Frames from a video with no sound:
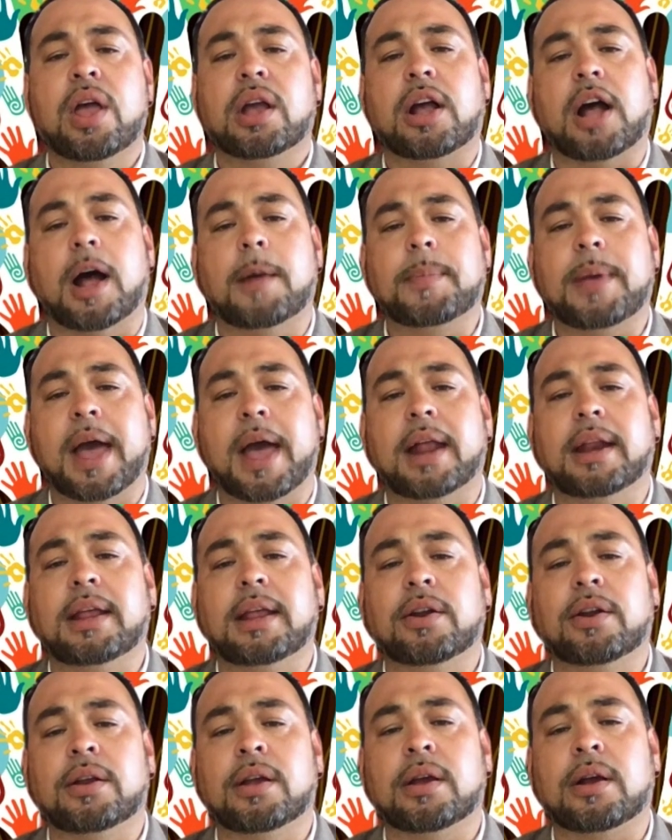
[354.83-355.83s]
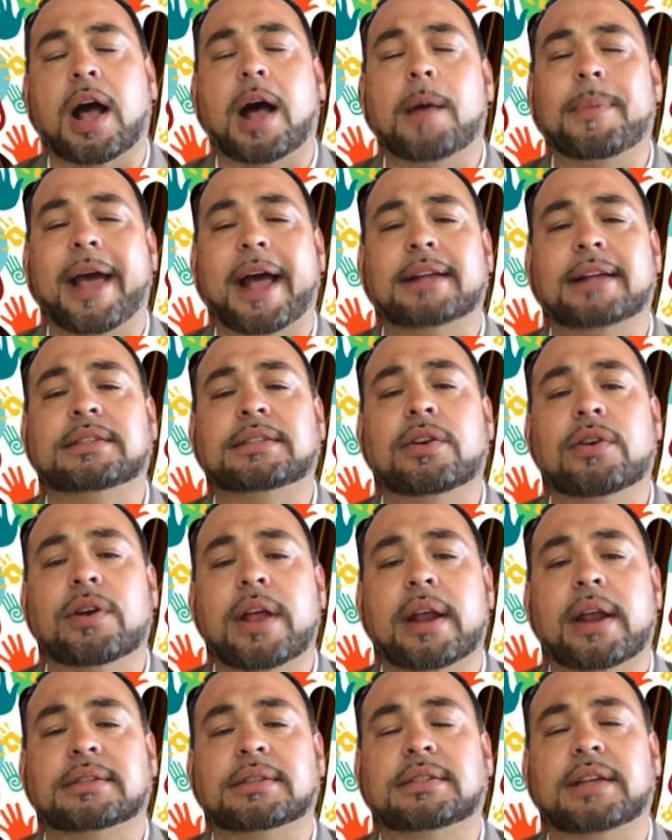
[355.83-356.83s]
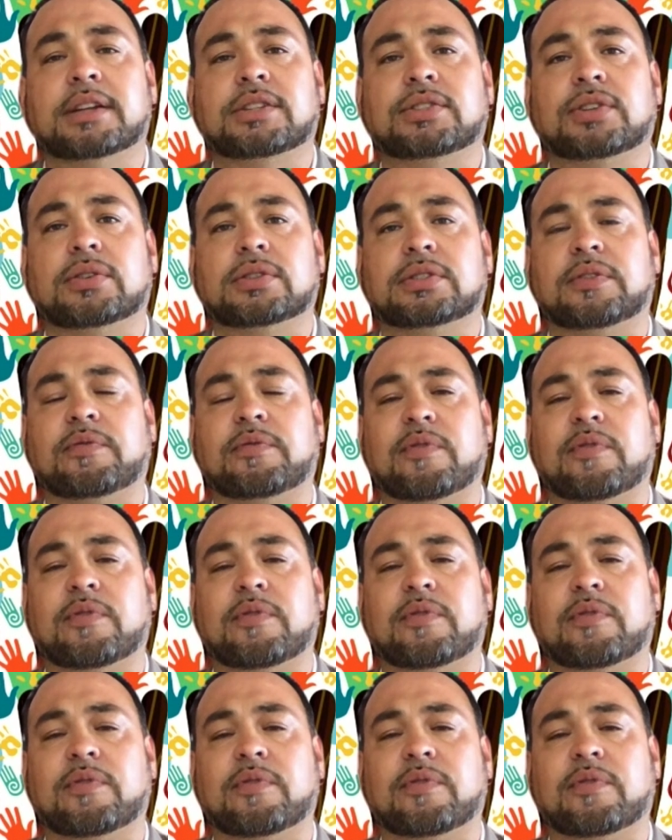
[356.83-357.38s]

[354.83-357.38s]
Comcast Internet Essentials